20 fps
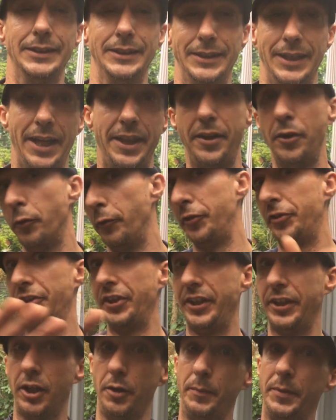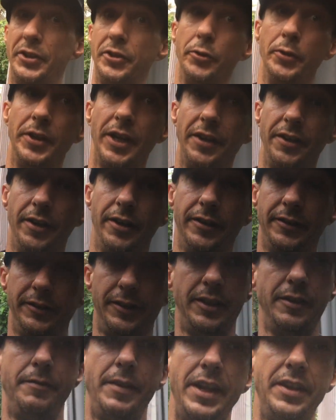And then obviously I'll be doing other
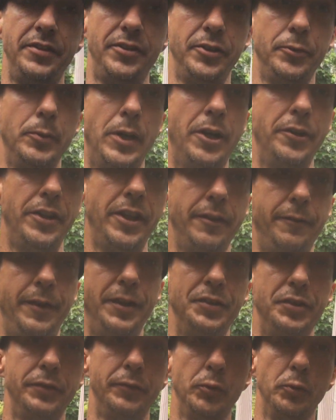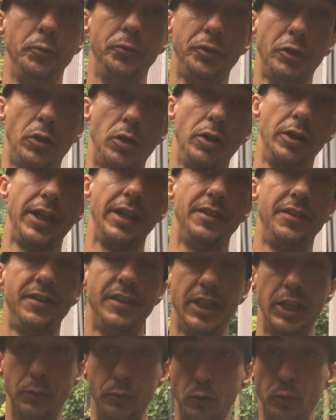events as well and other festivals, so I'll get to
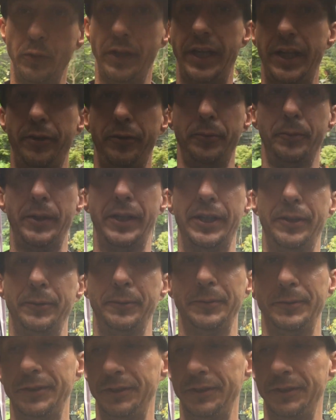see you all there as well.